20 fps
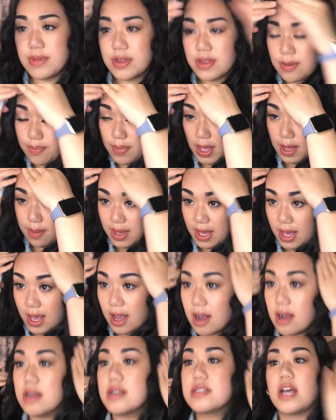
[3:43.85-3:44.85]
of the baby
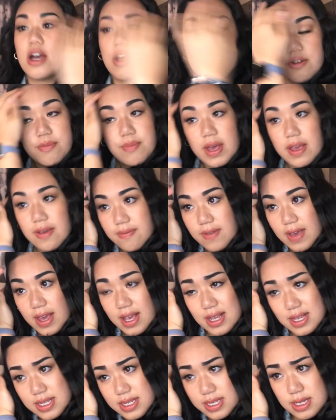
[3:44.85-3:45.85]
hairs out of my
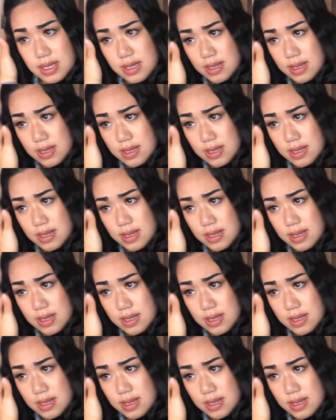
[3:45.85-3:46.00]
face,